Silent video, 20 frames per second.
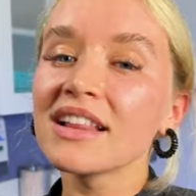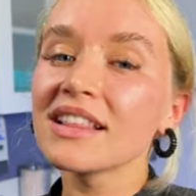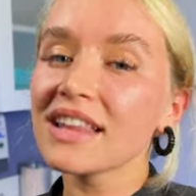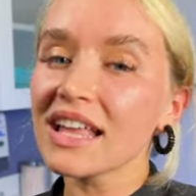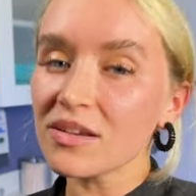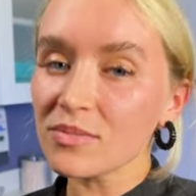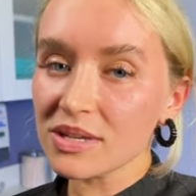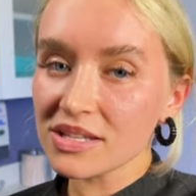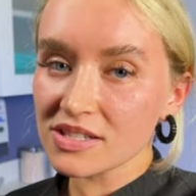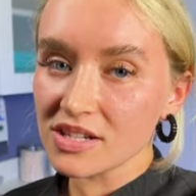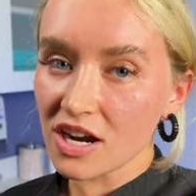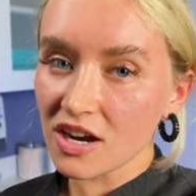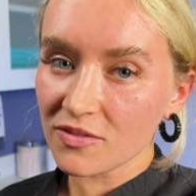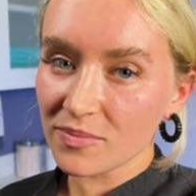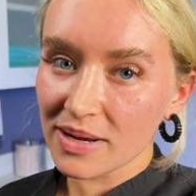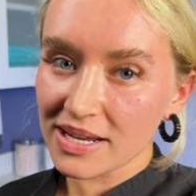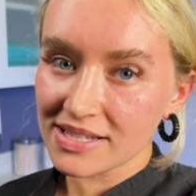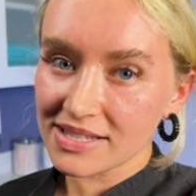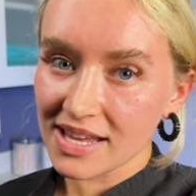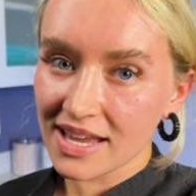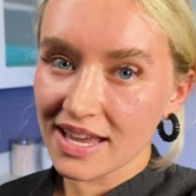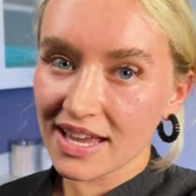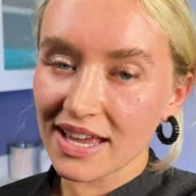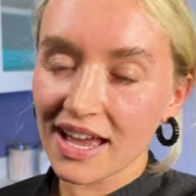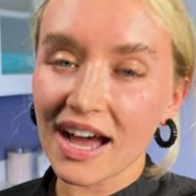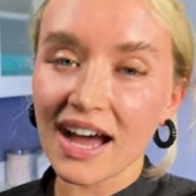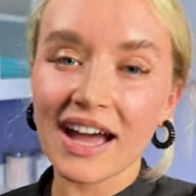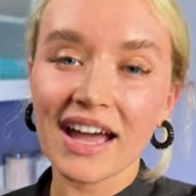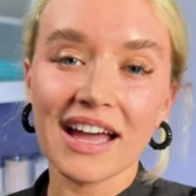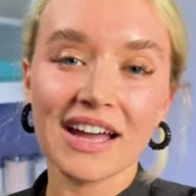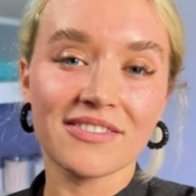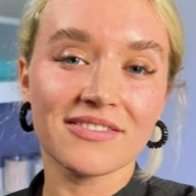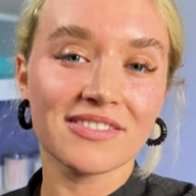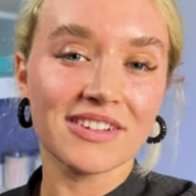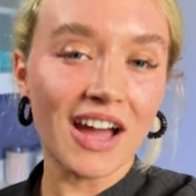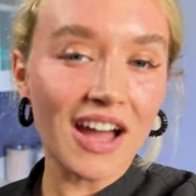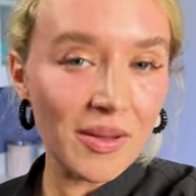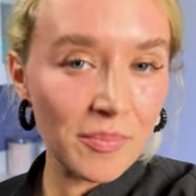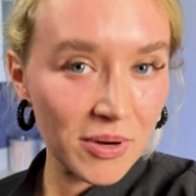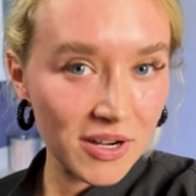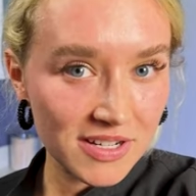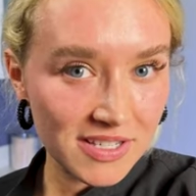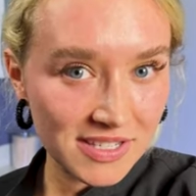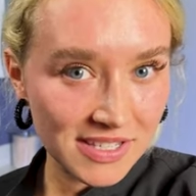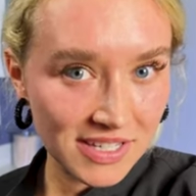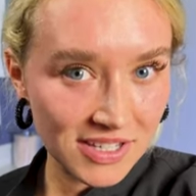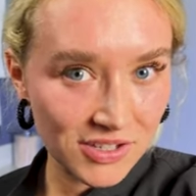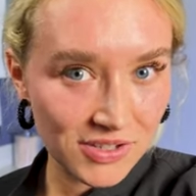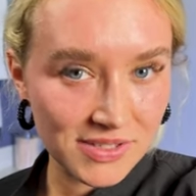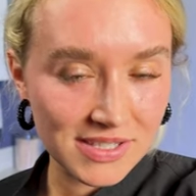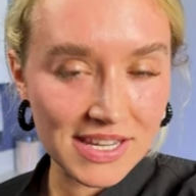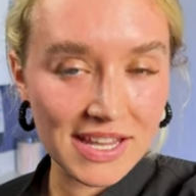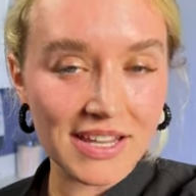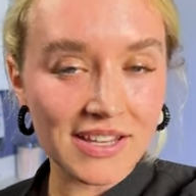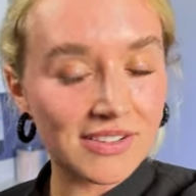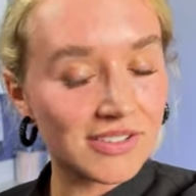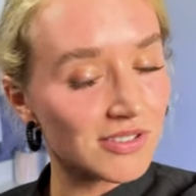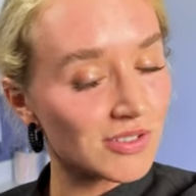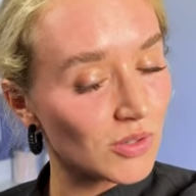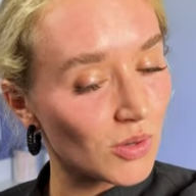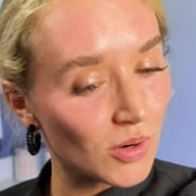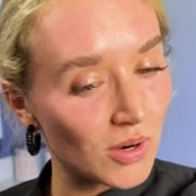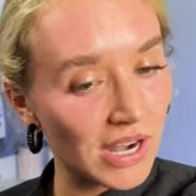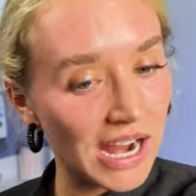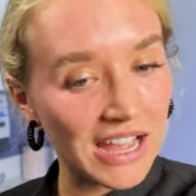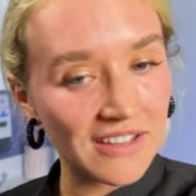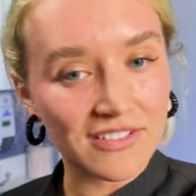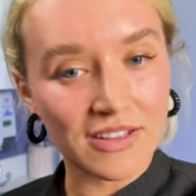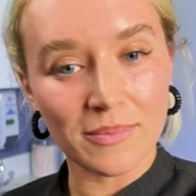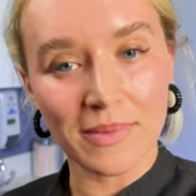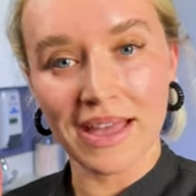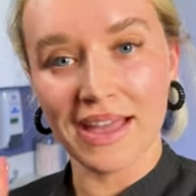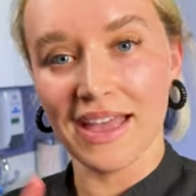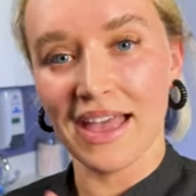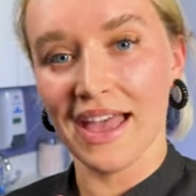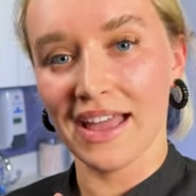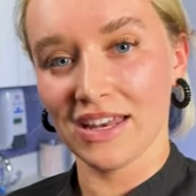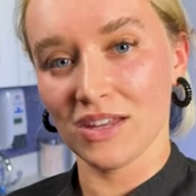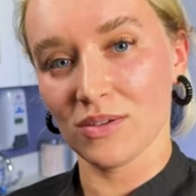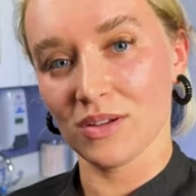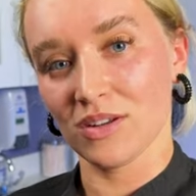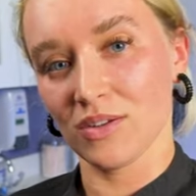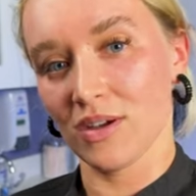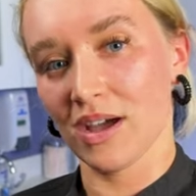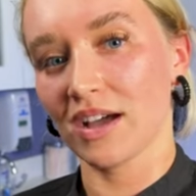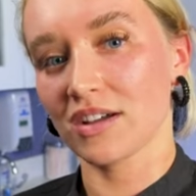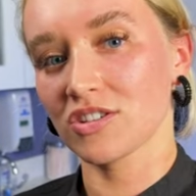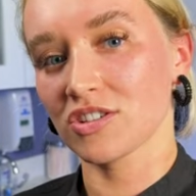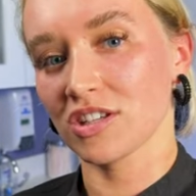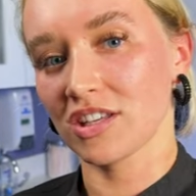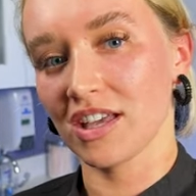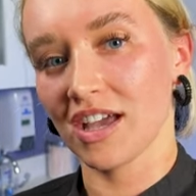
Let me start off by saying I have not personally used it, nor have I met anyone who actually